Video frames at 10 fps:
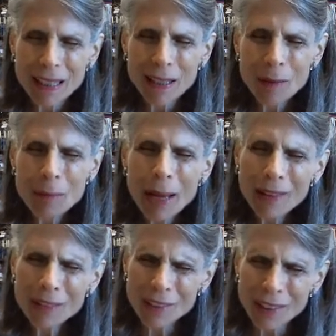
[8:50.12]

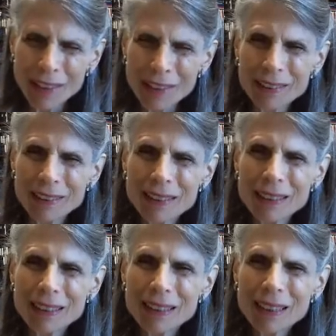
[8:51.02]
imagining
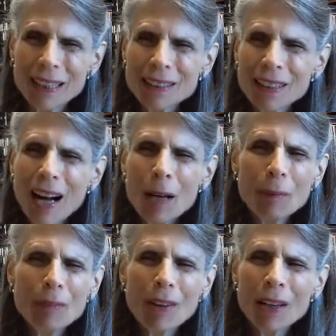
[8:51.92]
a time
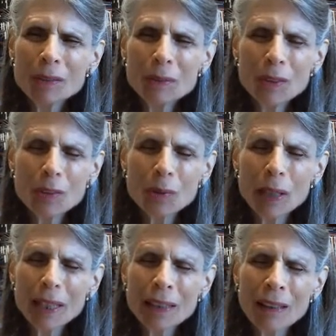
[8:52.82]
of
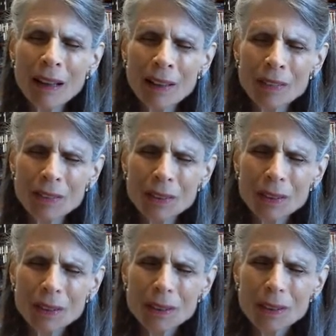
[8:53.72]
unrestrained love
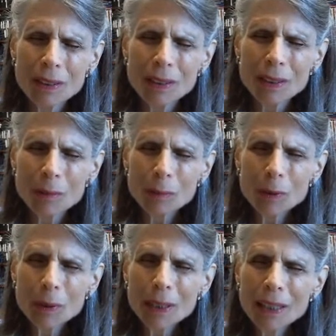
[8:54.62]

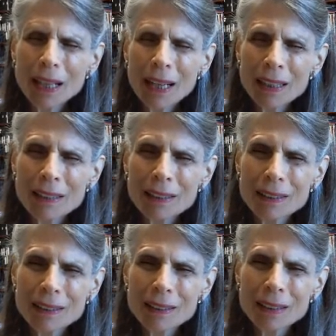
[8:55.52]
between God
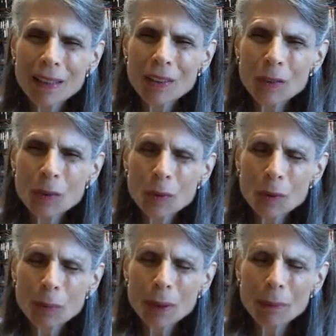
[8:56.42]
and the
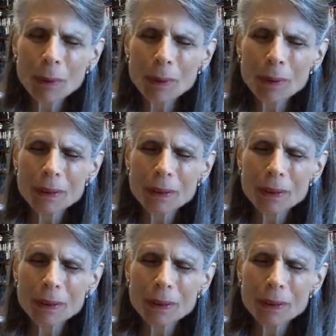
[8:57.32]
Jewish people.